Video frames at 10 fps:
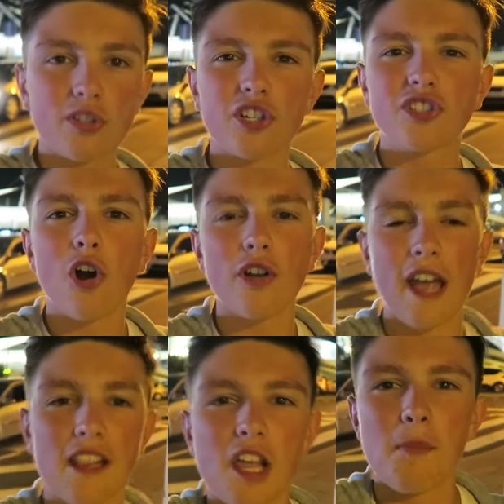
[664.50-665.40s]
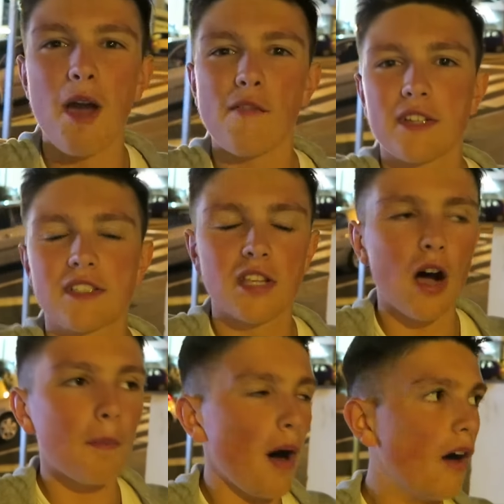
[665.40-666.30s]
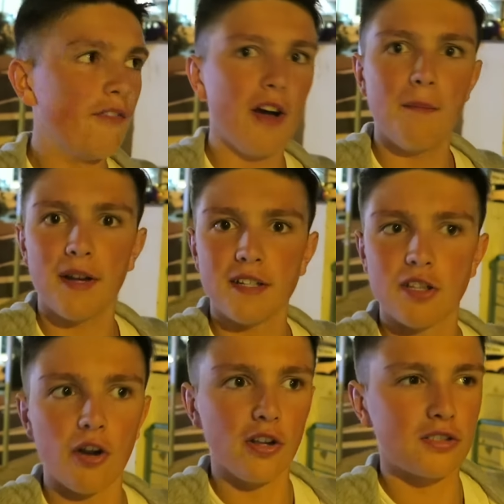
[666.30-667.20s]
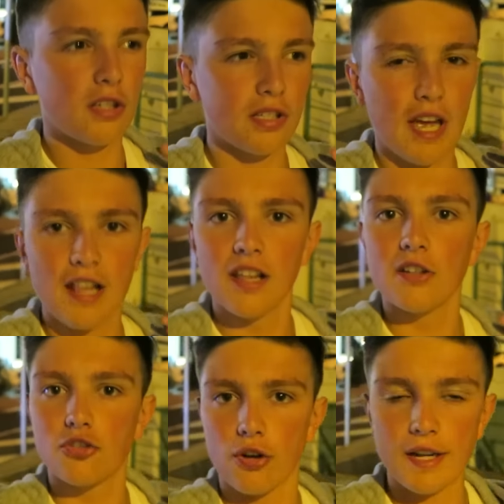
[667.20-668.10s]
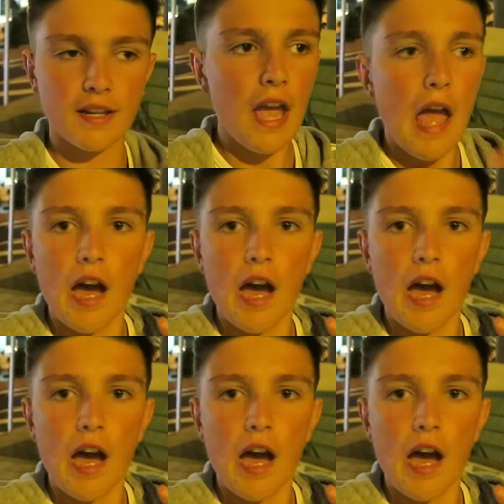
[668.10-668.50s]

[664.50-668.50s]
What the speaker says: We just took a little bit of a stop off at McDonald's, just get a little drink,